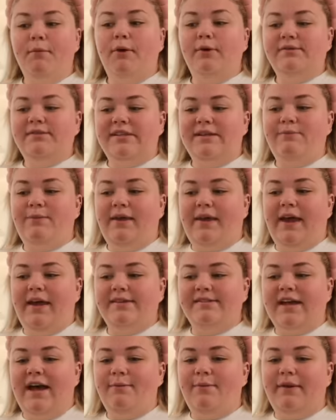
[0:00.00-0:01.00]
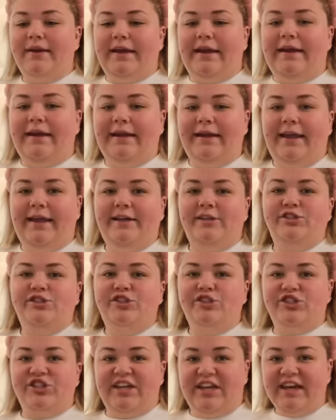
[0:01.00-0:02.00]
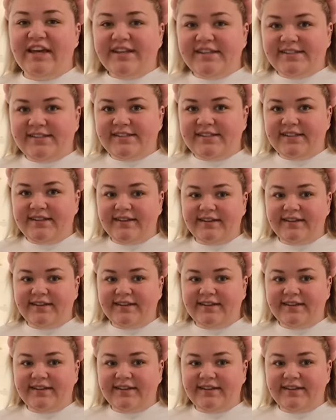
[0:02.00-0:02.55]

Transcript: mostly because I've been eating like shit,